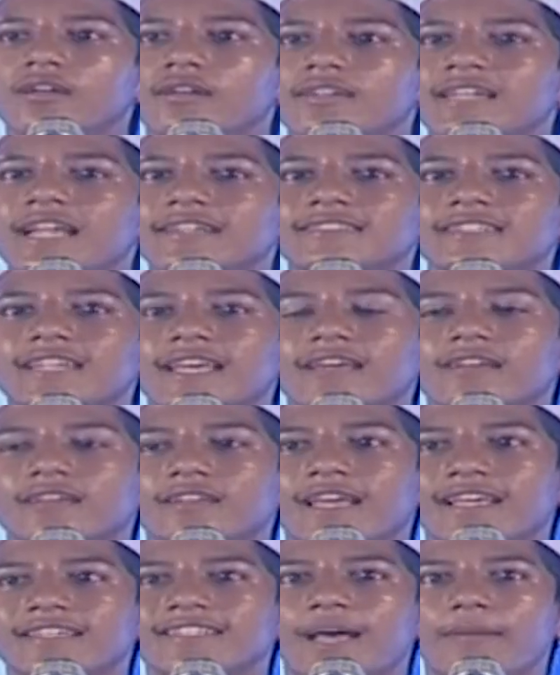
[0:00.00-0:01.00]
Let's take
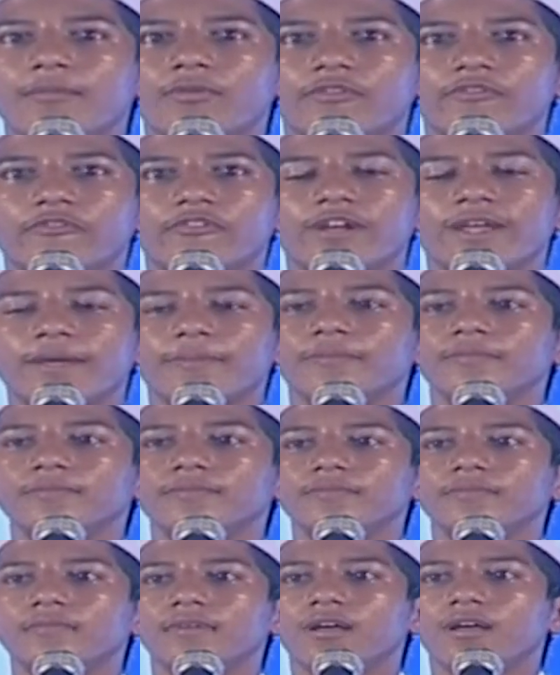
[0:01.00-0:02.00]
the example of rape.
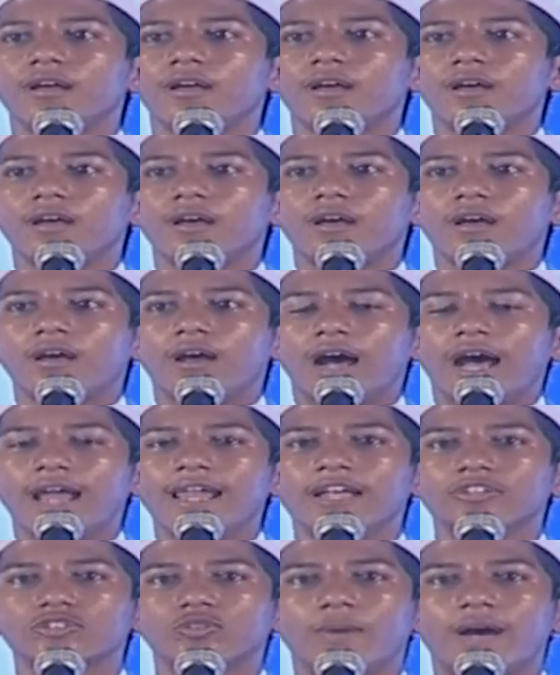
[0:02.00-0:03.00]

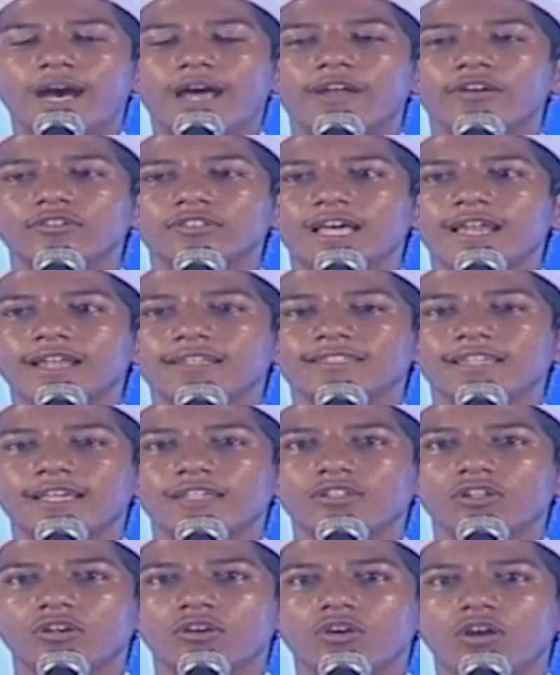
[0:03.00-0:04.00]
Allah subhanahu wa ta'ala says
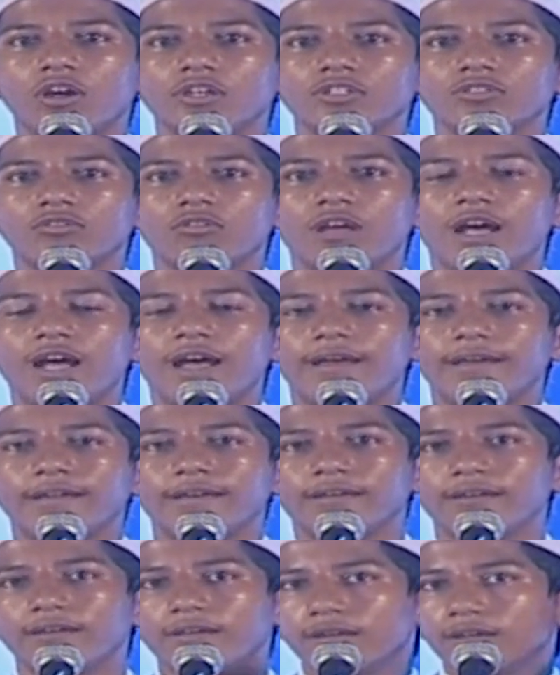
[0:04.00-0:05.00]
in the glorious Quran,
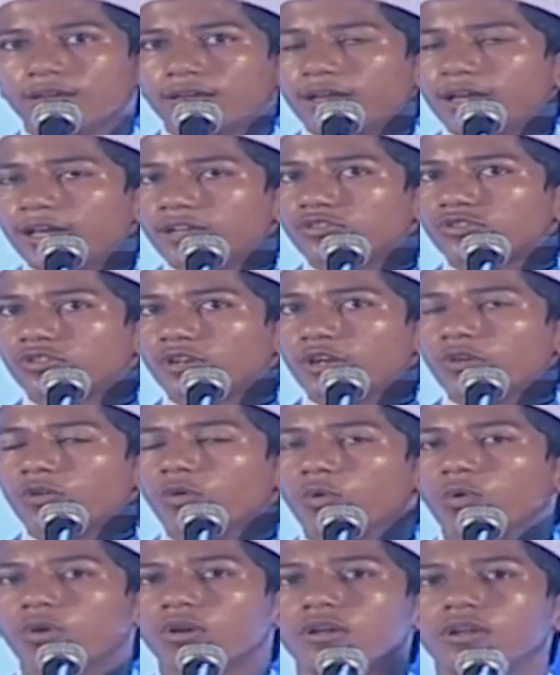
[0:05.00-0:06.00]
in Surah
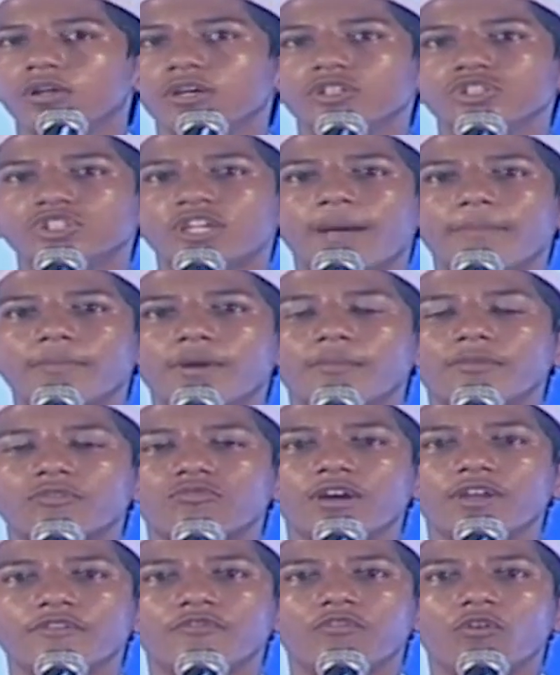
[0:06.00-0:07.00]
Nur, chapter number
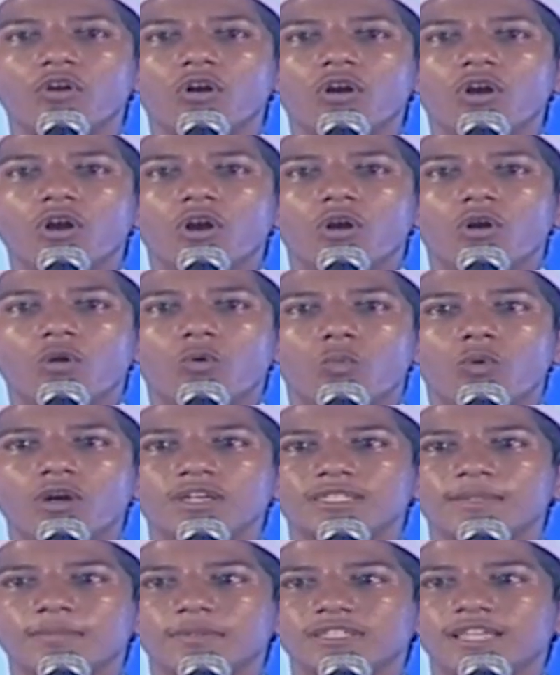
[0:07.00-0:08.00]
24,
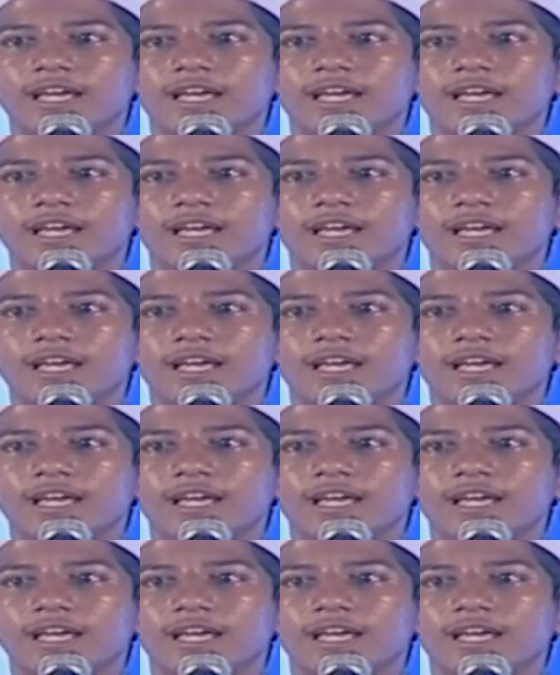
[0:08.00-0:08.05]
verse number